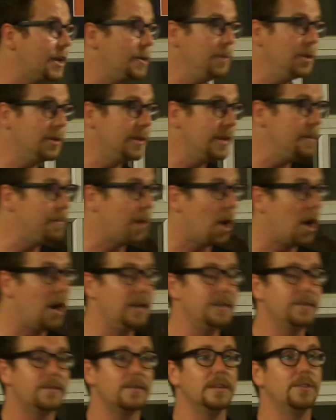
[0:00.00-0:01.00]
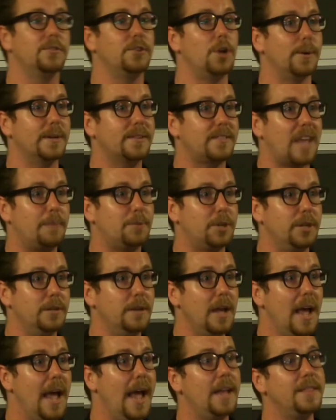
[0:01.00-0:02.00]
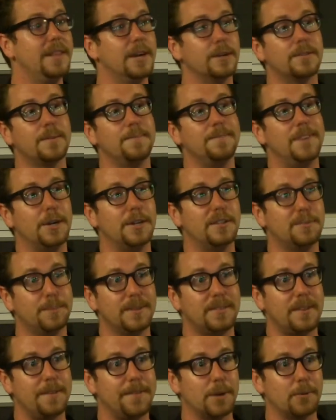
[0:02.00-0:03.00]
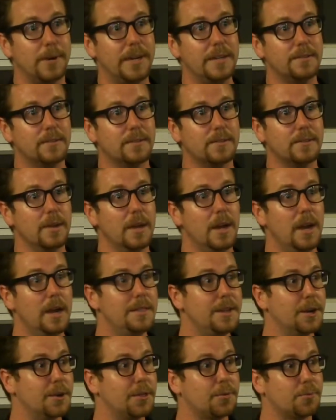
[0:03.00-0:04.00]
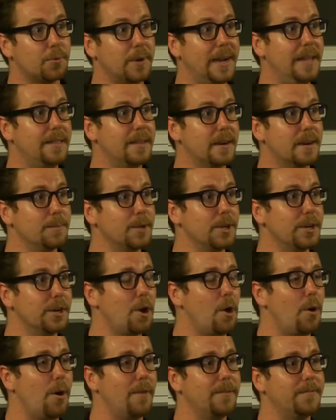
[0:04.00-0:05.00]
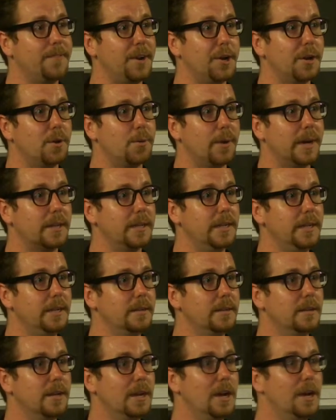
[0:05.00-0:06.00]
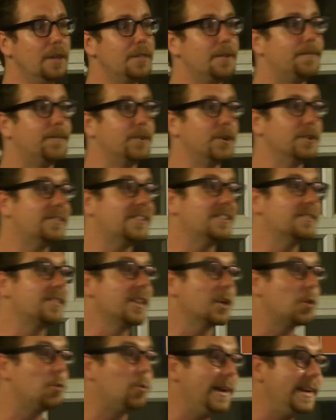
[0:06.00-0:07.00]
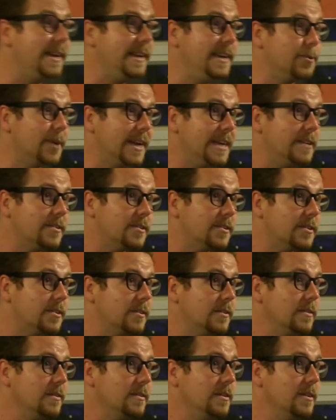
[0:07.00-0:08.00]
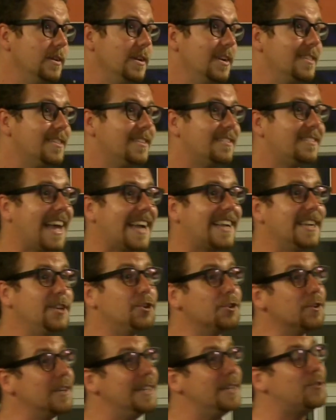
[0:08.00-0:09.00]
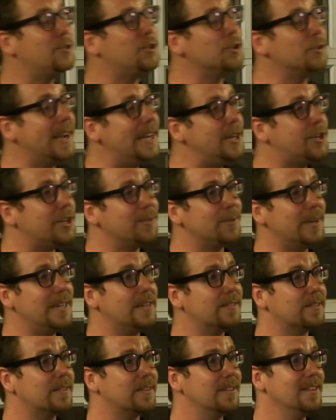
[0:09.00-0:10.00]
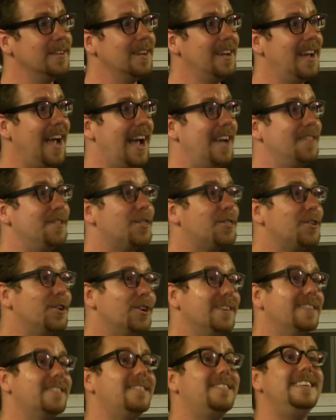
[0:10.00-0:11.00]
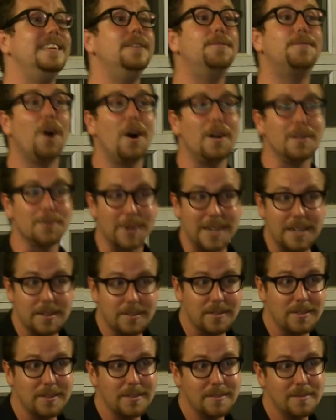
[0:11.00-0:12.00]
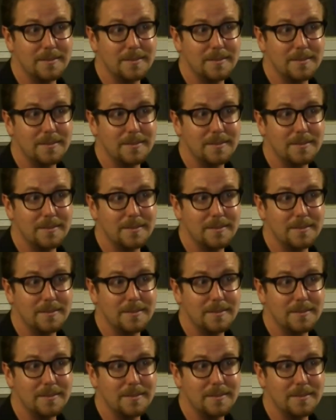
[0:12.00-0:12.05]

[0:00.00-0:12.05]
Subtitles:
community bonds, is no exception. And there are some very specific risks. There are three that I'm going to go over very quickly. The first is liquidity risk. The second is duration risk. And the third is default risk.